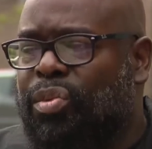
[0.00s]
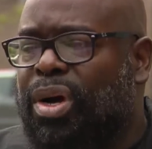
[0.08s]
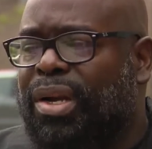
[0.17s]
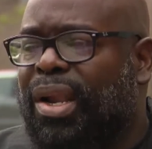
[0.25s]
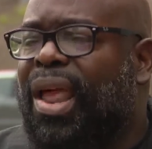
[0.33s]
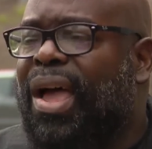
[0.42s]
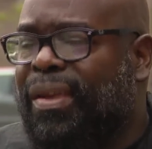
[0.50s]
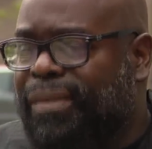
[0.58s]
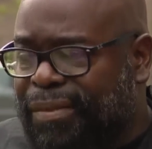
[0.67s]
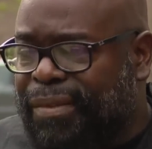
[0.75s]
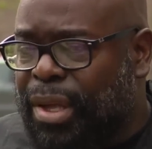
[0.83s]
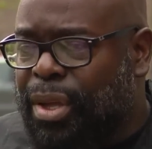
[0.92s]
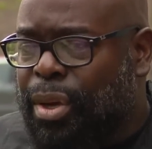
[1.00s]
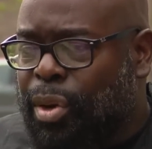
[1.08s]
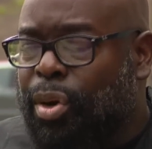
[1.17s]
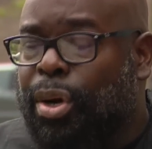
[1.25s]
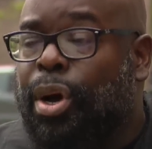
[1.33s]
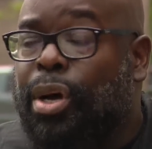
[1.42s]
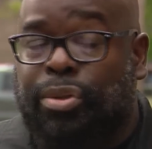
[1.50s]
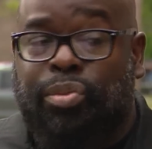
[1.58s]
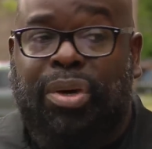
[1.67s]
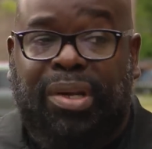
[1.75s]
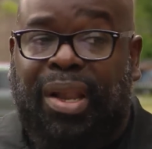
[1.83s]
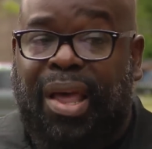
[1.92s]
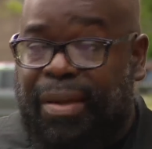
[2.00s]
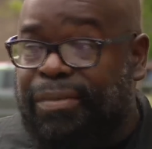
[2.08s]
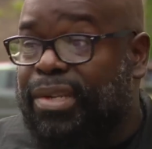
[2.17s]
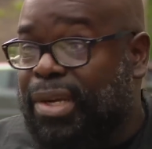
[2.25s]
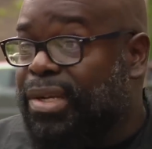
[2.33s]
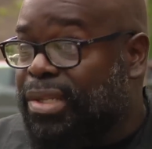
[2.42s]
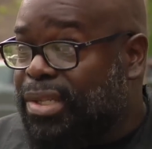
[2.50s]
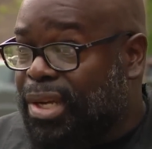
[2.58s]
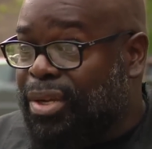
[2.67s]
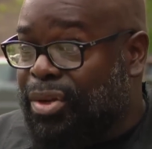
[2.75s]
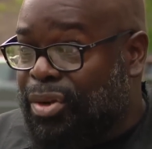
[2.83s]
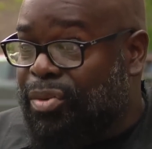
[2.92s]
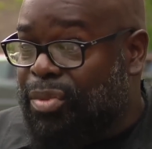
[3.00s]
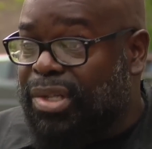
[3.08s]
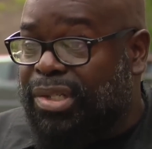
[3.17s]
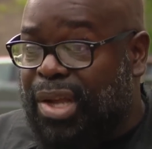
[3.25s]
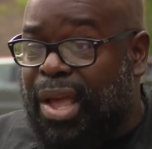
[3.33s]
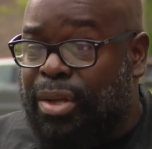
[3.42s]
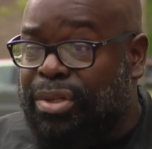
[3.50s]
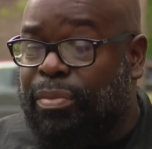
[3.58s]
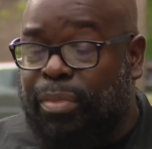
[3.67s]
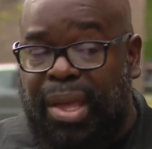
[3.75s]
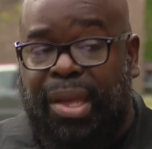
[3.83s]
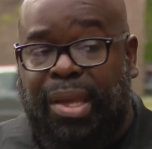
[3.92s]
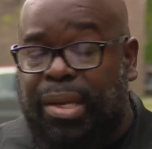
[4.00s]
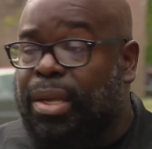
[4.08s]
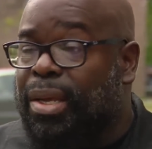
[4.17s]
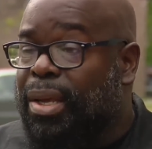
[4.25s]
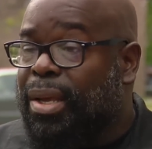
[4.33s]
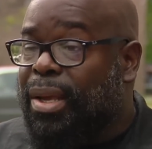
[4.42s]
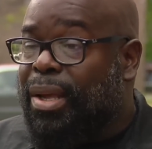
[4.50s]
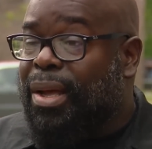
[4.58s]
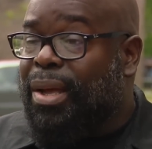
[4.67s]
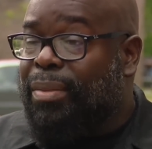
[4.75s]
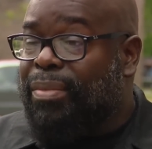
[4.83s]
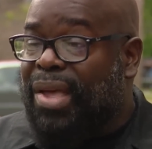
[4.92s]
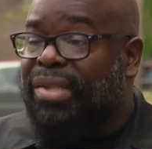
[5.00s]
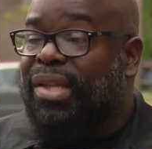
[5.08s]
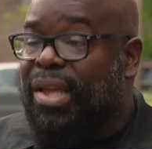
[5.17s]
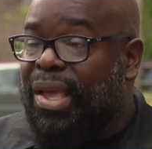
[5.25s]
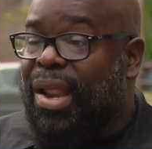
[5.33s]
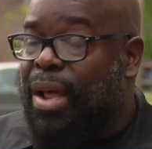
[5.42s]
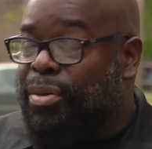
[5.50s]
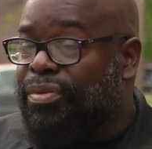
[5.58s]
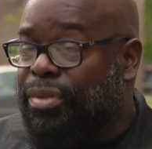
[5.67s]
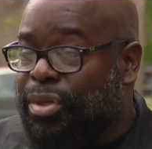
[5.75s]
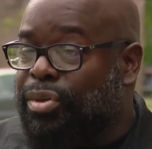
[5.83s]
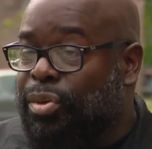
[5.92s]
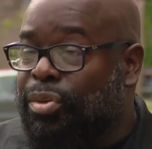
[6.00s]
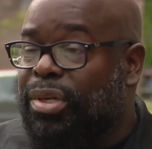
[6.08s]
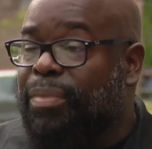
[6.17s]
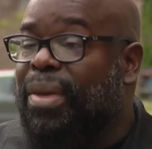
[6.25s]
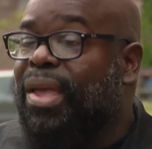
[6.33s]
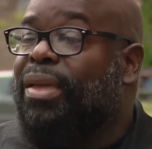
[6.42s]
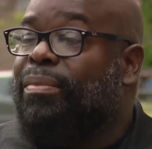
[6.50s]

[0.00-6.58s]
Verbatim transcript: one life or cause one life to continue, one child to make it um, as they get out of school, to make